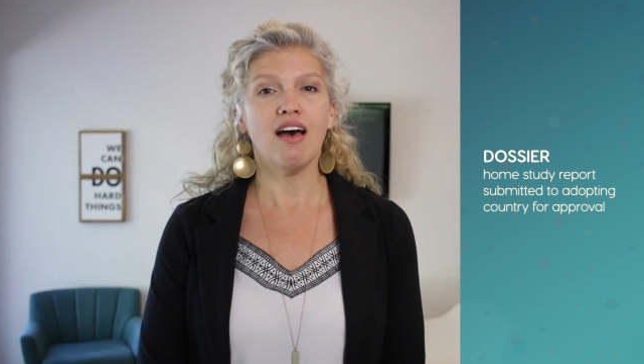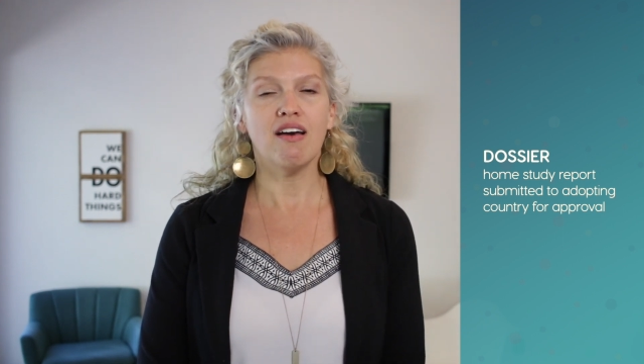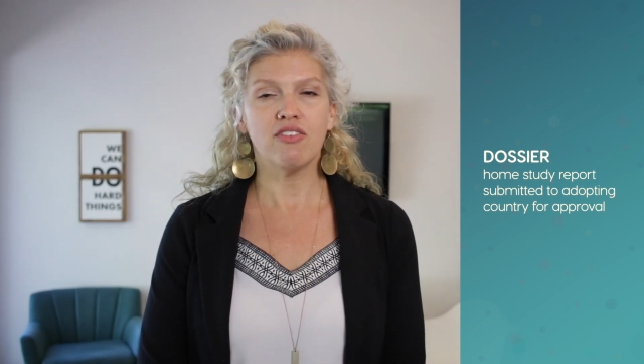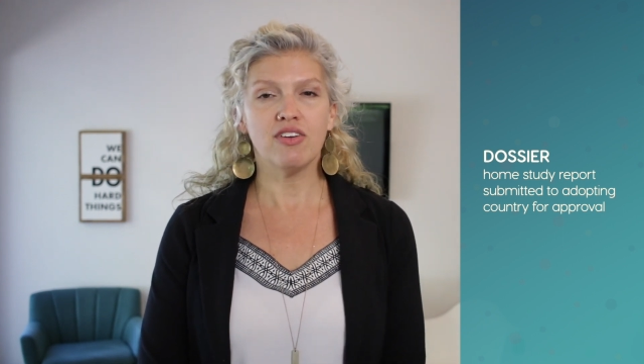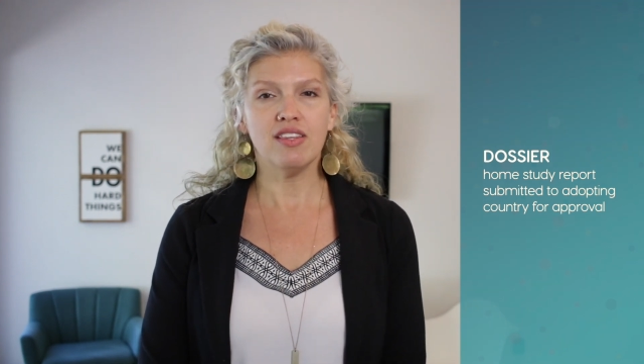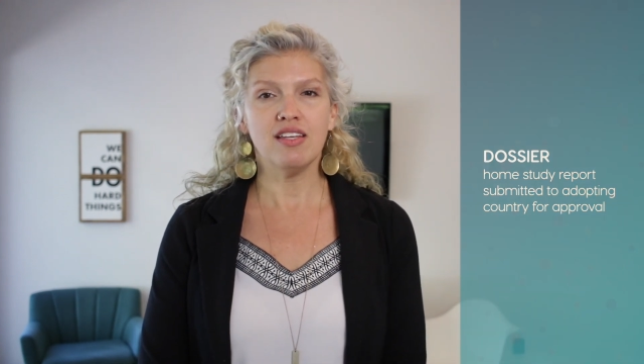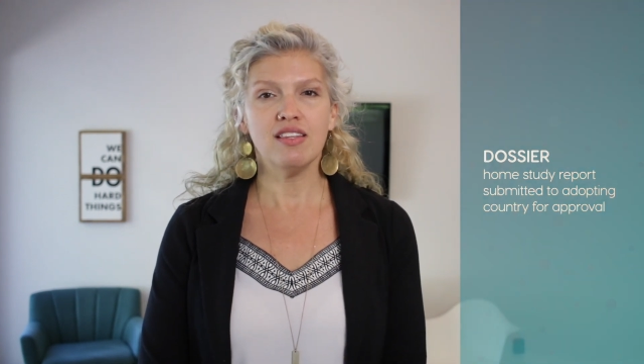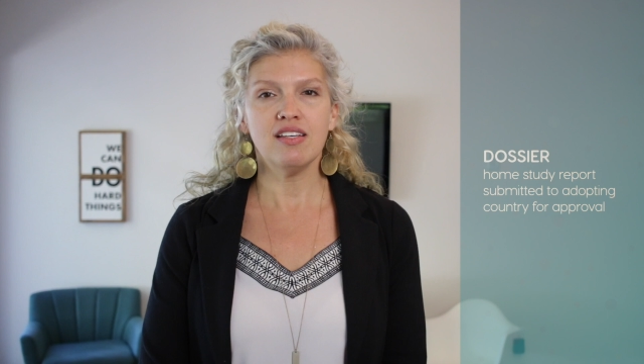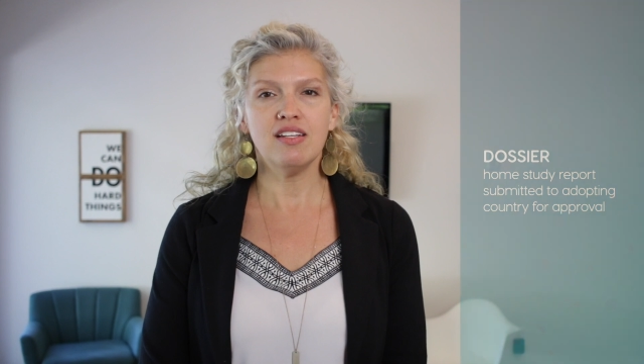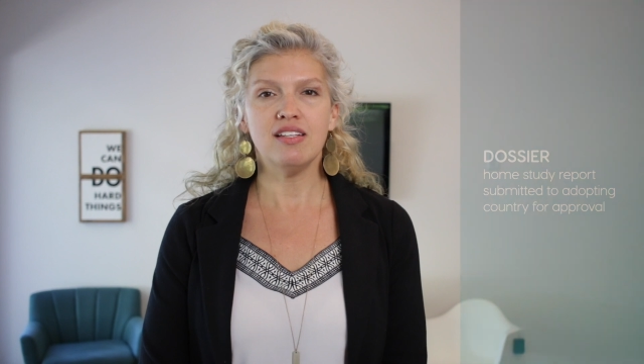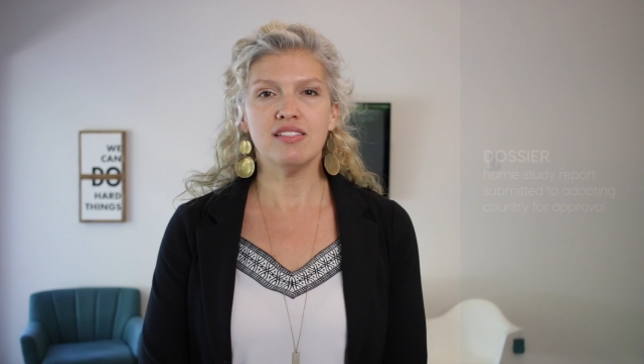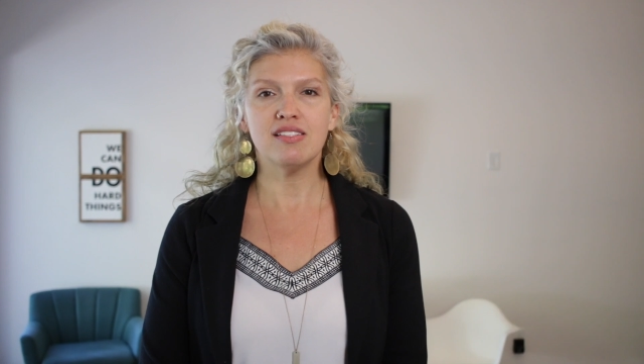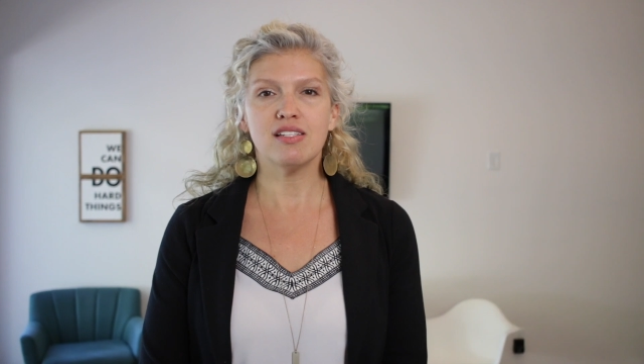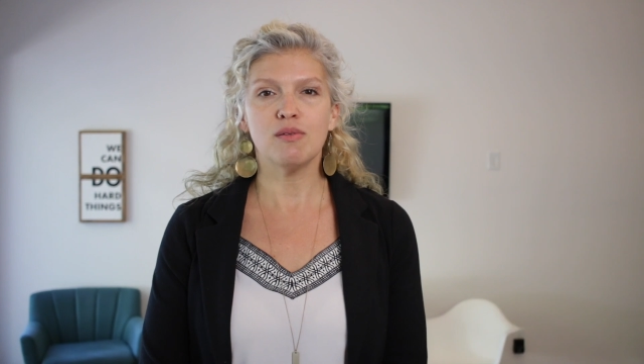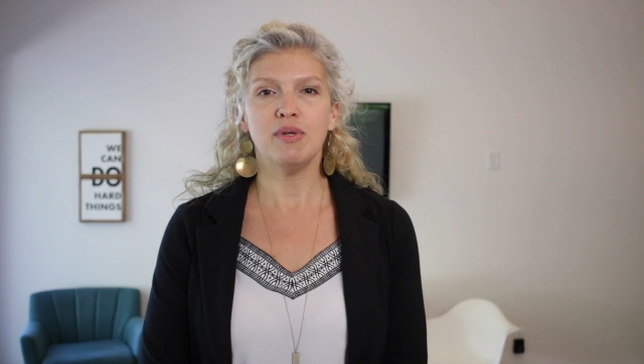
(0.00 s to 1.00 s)
everything that
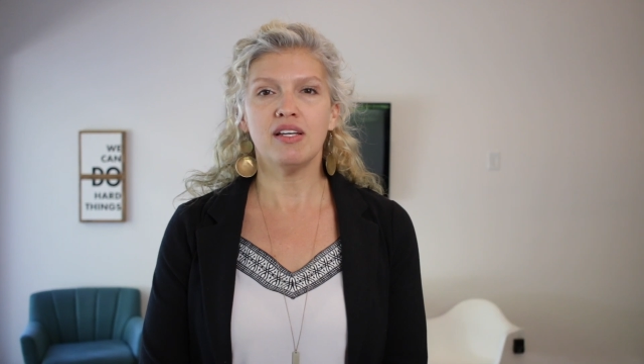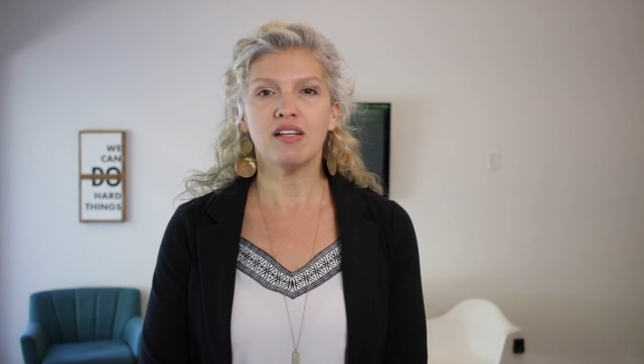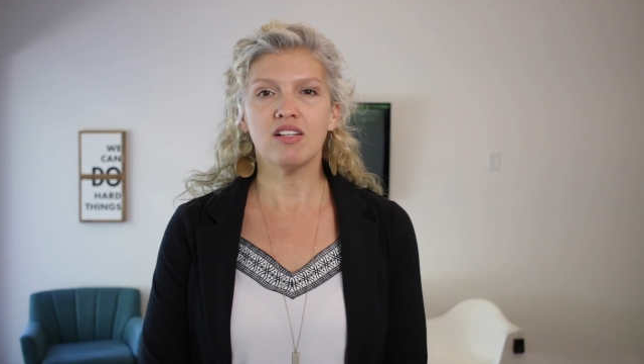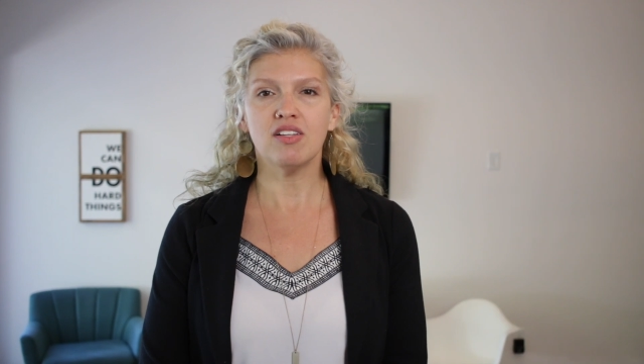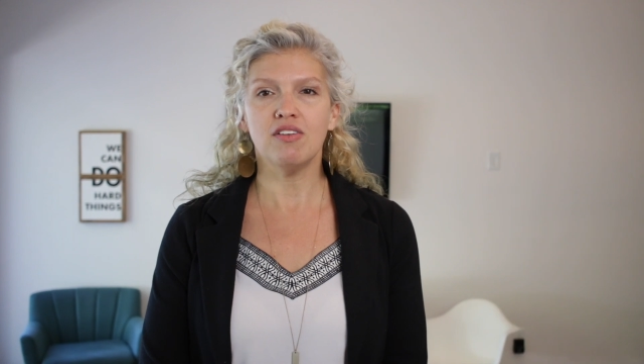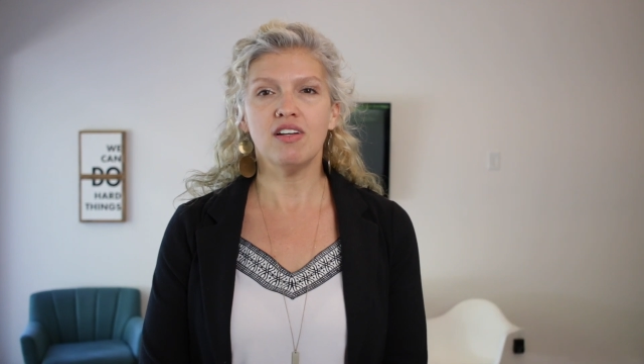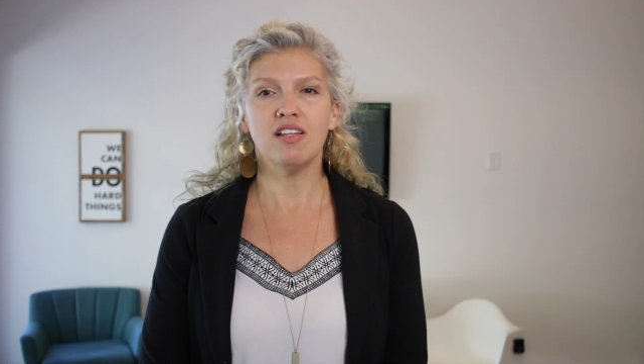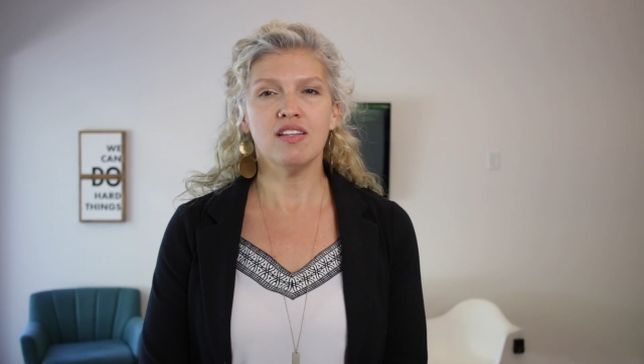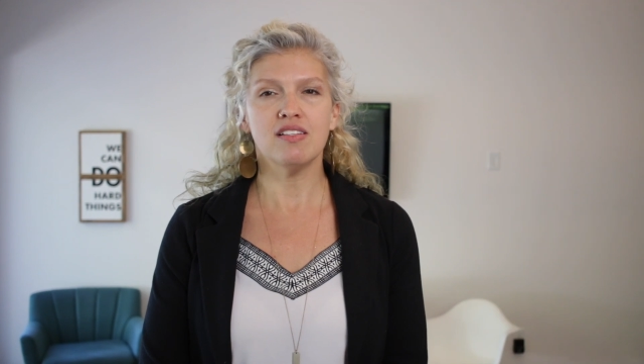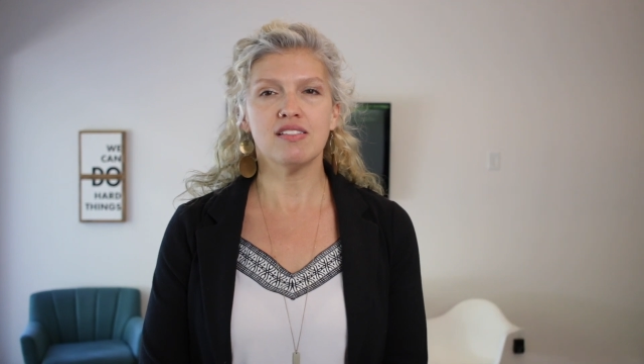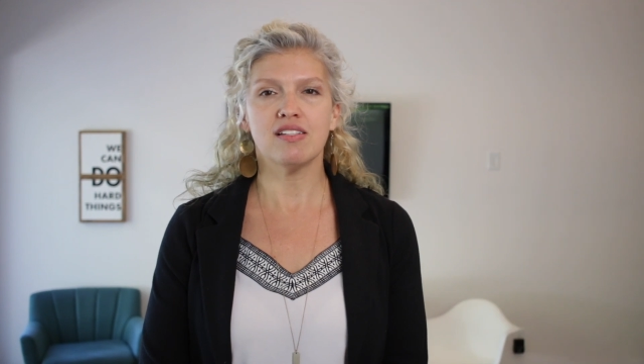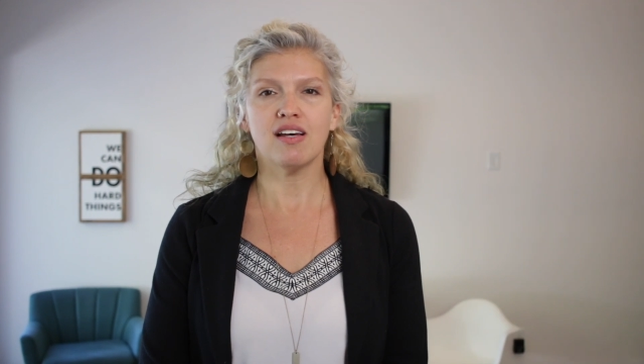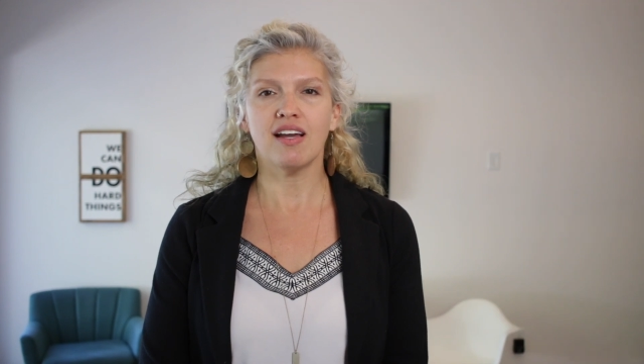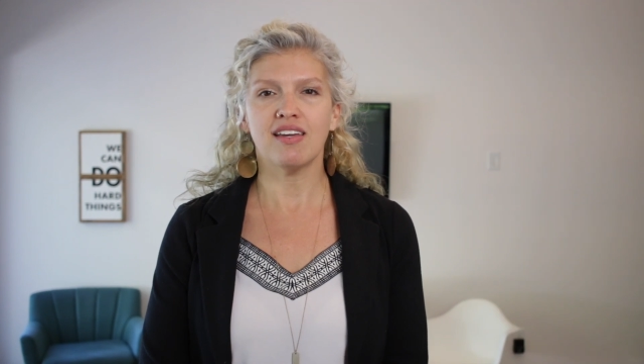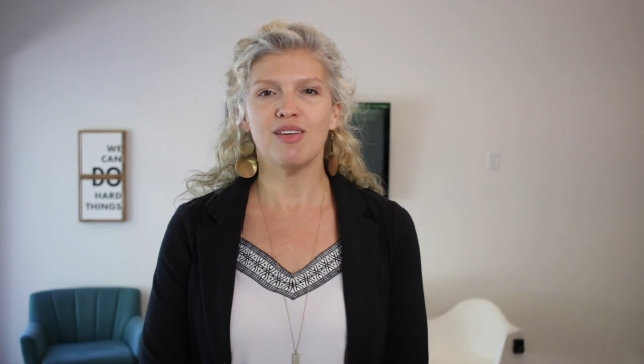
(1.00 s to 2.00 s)
needs to be included in this
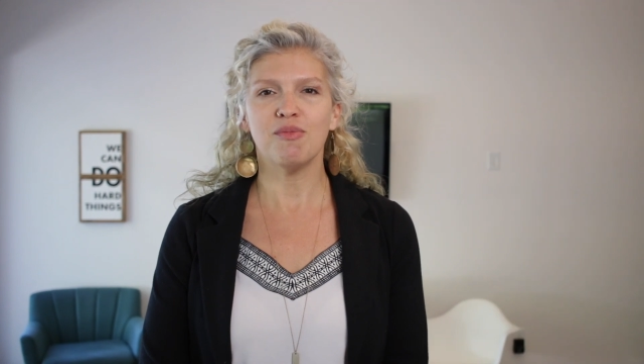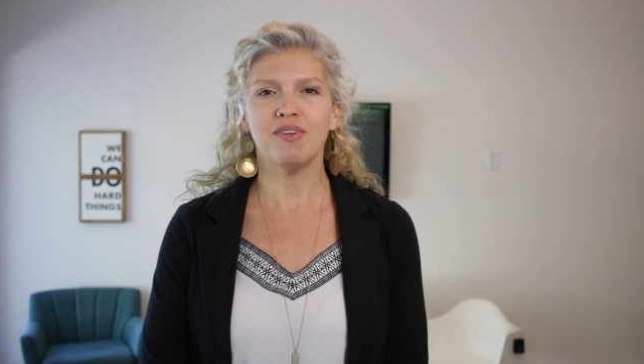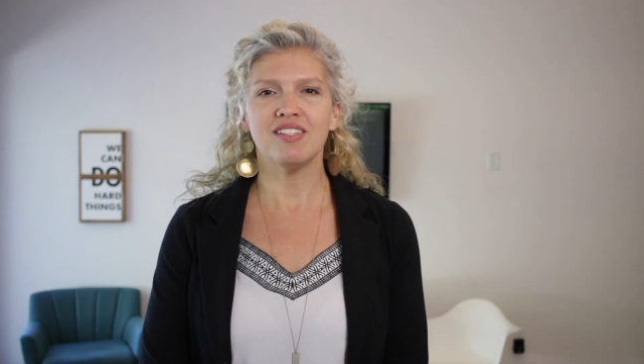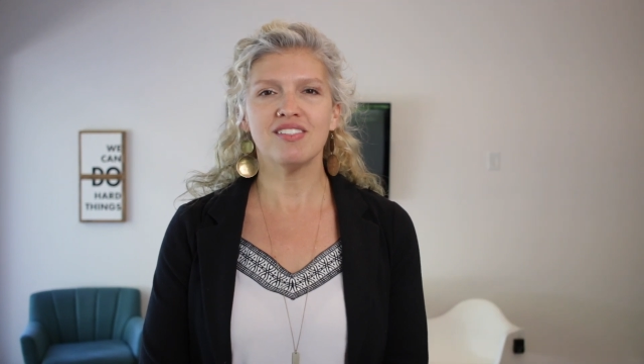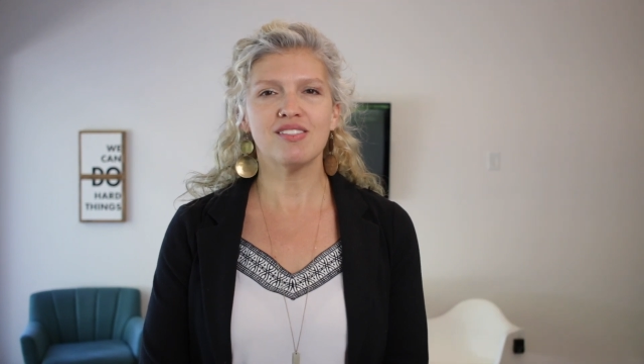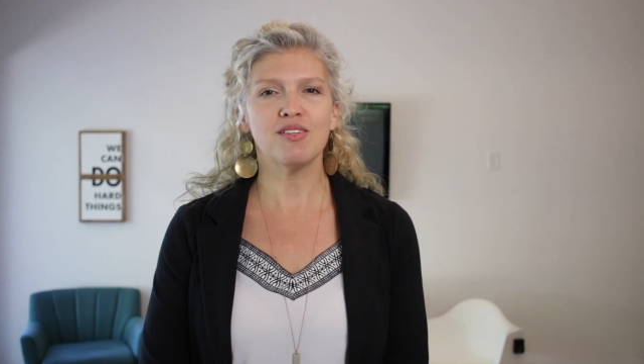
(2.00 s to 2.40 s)
document,